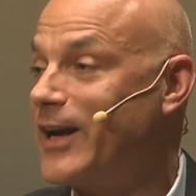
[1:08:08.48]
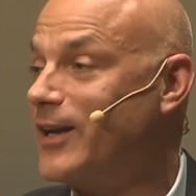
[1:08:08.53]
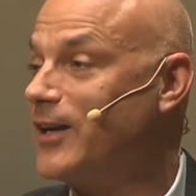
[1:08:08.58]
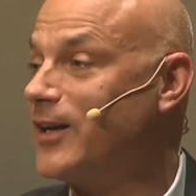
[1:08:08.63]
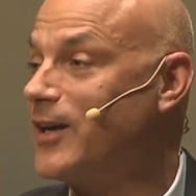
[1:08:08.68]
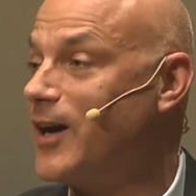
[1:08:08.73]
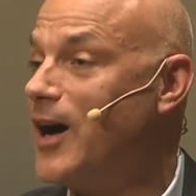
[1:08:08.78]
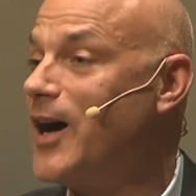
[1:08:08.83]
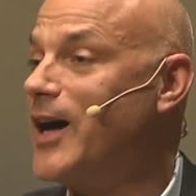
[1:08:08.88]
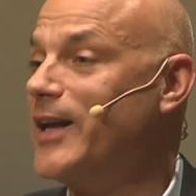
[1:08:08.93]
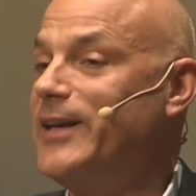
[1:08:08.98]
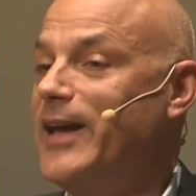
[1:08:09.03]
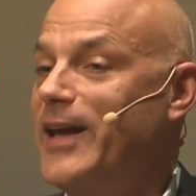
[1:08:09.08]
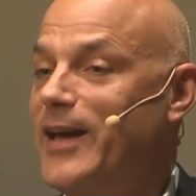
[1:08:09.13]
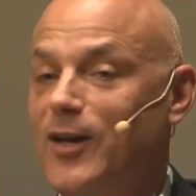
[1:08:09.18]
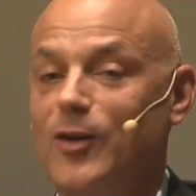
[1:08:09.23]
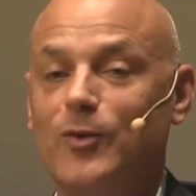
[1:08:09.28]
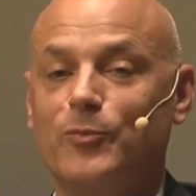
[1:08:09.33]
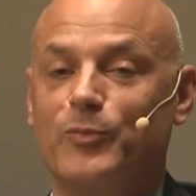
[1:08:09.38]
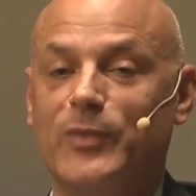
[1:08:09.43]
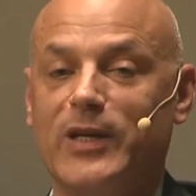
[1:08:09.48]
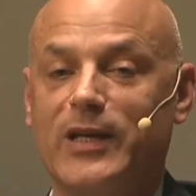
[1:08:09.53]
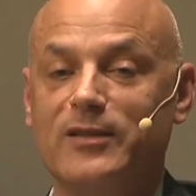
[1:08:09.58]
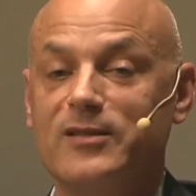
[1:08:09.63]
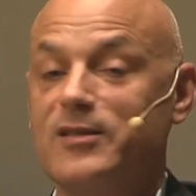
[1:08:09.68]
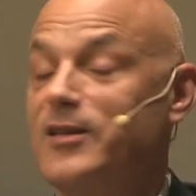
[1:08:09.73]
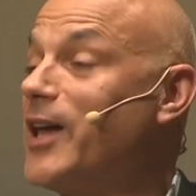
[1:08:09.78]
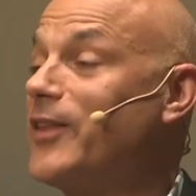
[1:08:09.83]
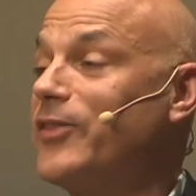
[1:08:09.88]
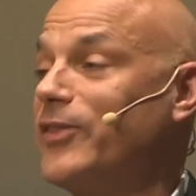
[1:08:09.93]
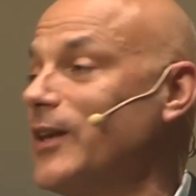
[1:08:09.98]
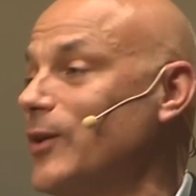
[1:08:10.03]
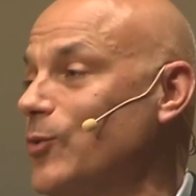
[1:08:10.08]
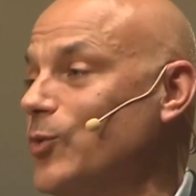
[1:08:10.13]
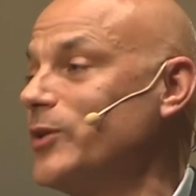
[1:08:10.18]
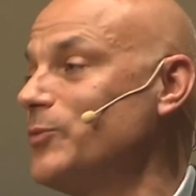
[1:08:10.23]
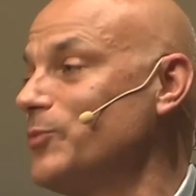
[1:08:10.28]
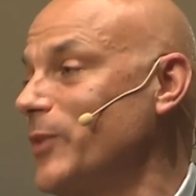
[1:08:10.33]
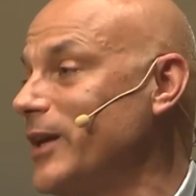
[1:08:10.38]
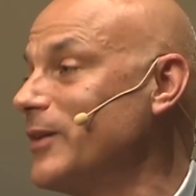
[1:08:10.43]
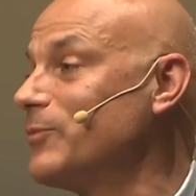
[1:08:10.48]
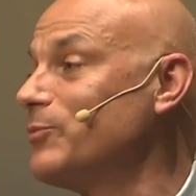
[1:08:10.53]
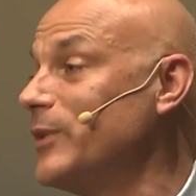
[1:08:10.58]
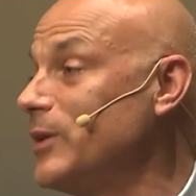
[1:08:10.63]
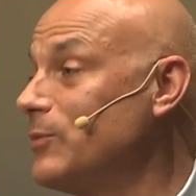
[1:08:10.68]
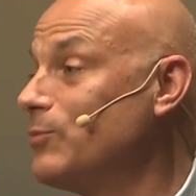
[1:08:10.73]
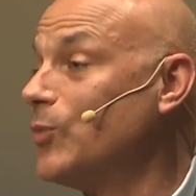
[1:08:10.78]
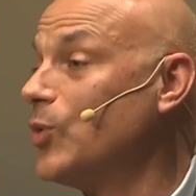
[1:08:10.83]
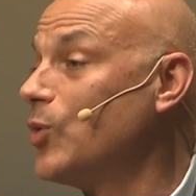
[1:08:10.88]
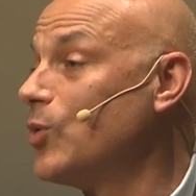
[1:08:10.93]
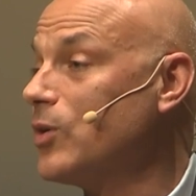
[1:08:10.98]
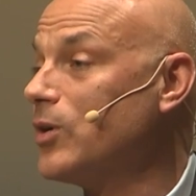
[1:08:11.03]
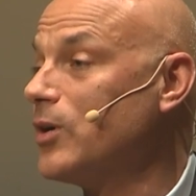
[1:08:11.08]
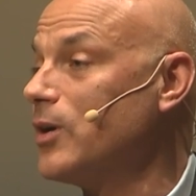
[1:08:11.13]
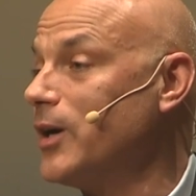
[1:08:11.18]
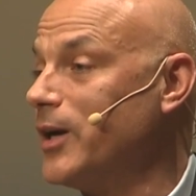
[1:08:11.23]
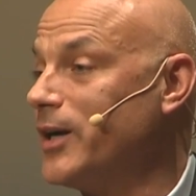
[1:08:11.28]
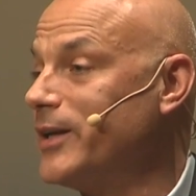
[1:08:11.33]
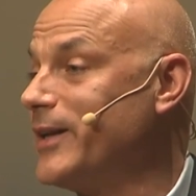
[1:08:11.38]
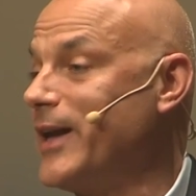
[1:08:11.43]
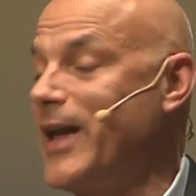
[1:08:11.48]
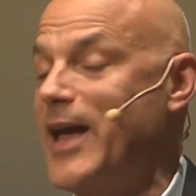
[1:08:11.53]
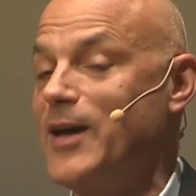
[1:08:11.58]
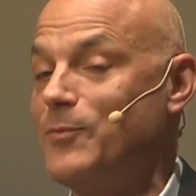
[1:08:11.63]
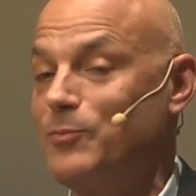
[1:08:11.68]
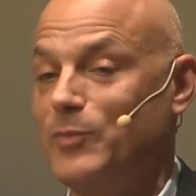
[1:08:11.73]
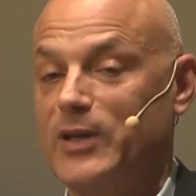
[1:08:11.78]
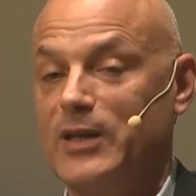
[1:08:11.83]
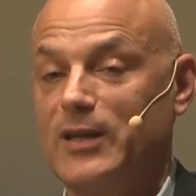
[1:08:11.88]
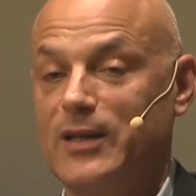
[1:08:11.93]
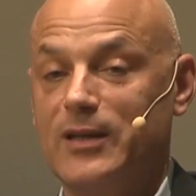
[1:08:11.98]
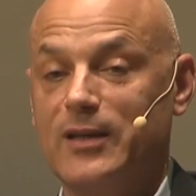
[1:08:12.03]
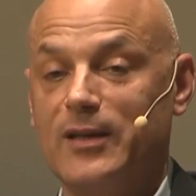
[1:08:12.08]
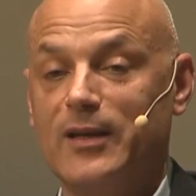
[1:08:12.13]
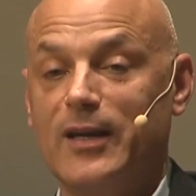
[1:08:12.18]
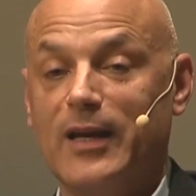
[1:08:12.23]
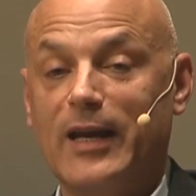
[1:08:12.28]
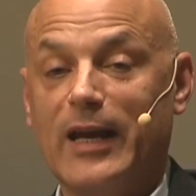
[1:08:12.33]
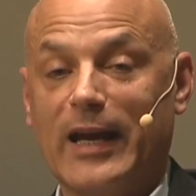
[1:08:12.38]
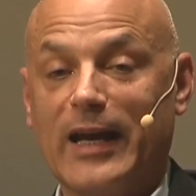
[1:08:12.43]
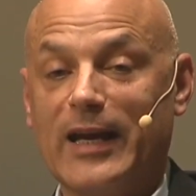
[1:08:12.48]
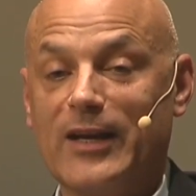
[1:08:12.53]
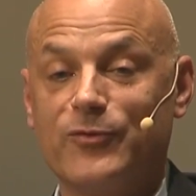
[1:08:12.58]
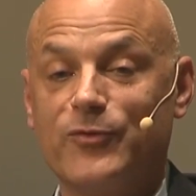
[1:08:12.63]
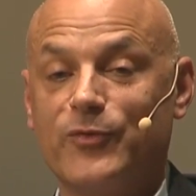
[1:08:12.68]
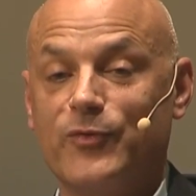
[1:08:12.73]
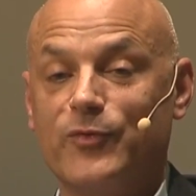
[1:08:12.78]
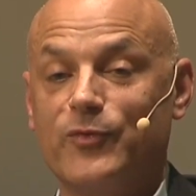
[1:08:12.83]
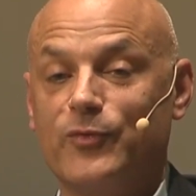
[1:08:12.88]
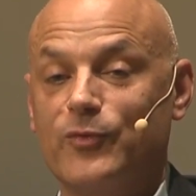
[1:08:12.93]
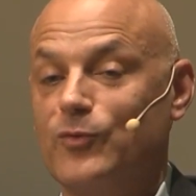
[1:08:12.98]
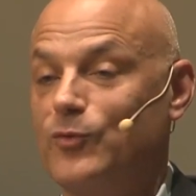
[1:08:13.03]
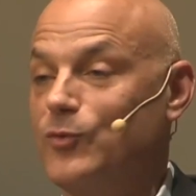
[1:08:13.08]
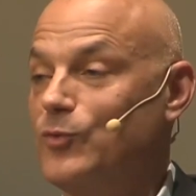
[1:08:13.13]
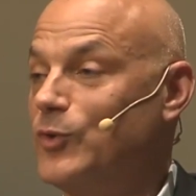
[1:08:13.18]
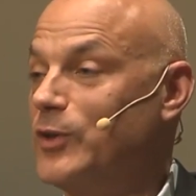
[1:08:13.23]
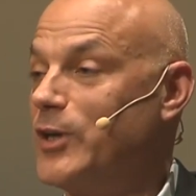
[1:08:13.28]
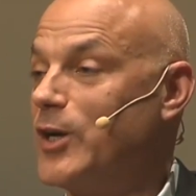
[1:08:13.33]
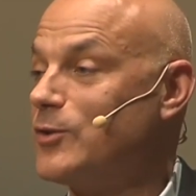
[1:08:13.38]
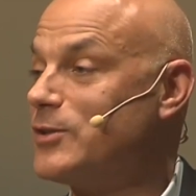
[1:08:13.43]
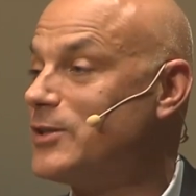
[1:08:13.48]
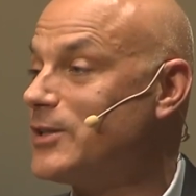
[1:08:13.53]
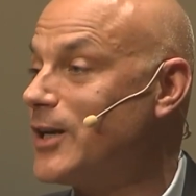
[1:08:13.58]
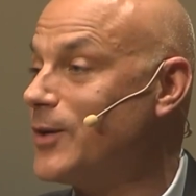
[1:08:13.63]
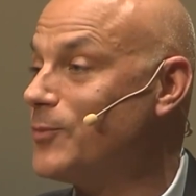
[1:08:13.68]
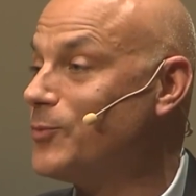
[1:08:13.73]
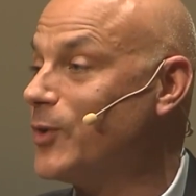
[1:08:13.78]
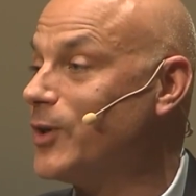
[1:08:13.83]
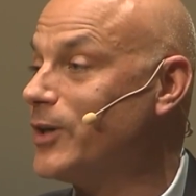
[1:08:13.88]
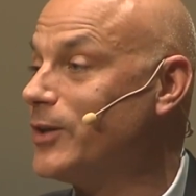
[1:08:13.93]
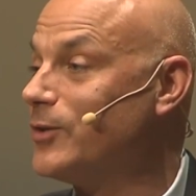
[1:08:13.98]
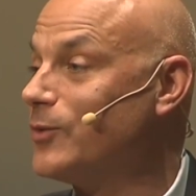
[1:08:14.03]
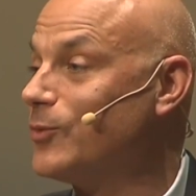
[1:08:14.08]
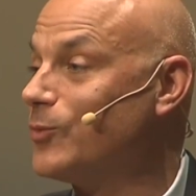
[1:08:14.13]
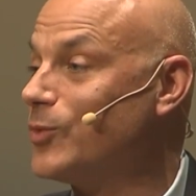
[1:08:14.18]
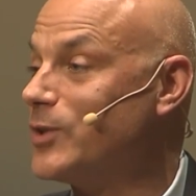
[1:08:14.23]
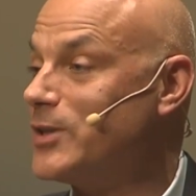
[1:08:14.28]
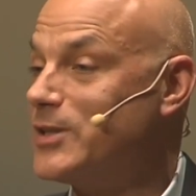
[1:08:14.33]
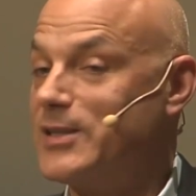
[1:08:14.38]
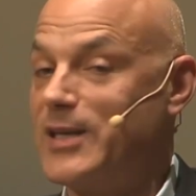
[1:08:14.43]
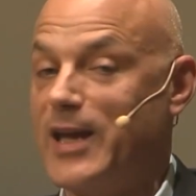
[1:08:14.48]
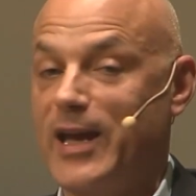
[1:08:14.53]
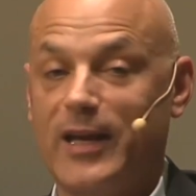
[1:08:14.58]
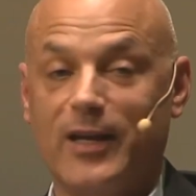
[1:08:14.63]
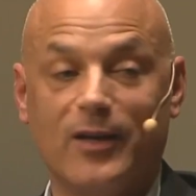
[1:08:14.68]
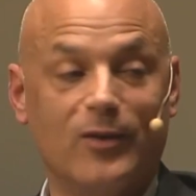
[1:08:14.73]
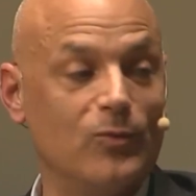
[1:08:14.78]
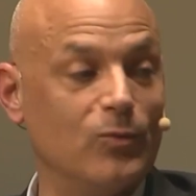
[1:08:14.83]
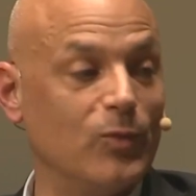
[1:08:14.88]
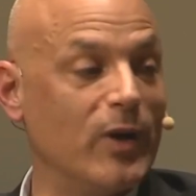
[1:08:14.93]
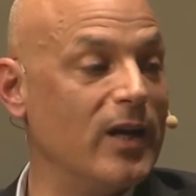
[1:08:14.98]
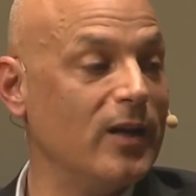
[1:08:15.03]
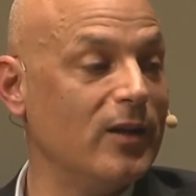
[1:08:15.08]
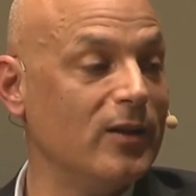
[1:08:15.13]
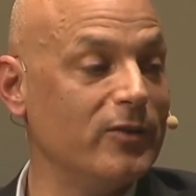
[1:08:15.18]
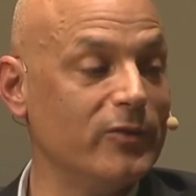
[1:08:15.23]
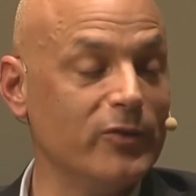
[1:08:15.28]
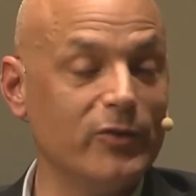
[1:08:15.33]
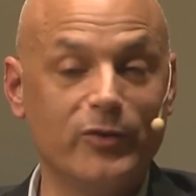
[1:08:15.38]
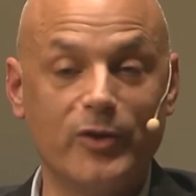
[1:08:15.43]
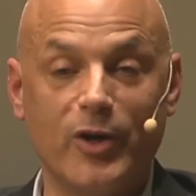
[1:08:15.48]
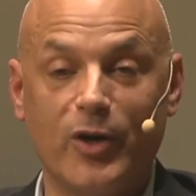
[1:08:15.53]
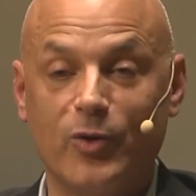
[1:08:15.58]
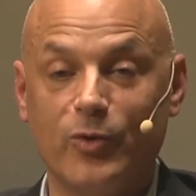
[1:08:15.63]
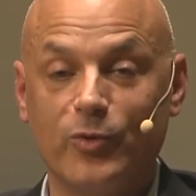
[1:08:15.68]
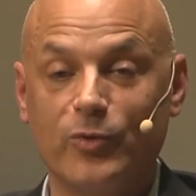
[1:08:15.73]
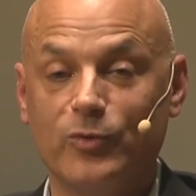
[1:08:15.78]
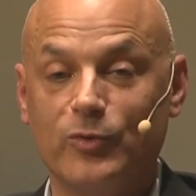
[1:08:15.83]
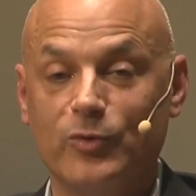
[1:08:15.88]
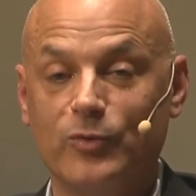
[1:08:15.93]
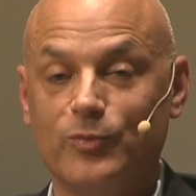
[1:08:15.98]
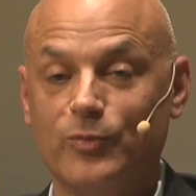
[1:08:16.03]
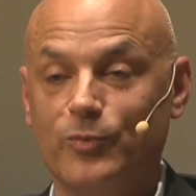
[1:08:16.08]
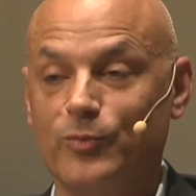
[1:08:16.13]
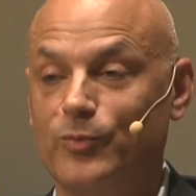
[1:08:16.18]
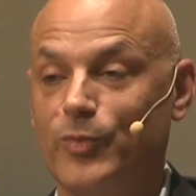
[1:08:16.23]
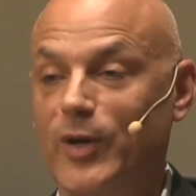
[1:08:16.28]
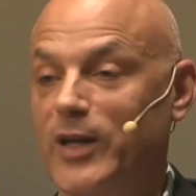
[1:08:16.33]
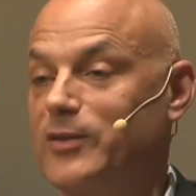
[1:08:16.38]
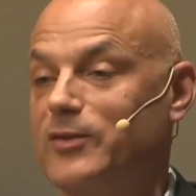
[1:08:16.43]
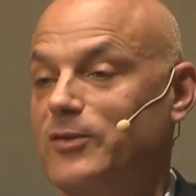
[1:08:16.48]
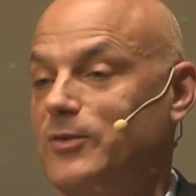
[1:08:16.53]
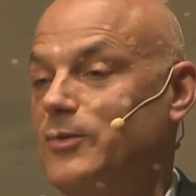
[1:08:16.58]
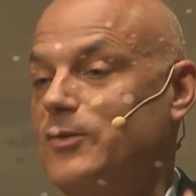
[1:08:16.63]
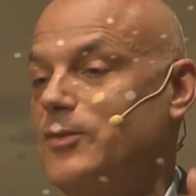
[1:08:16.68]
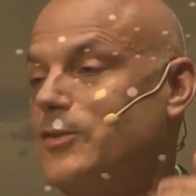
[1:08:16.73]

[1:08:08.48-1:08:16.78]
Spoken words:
God help me, nothing would make me more unhappy if, someone were saying, well, but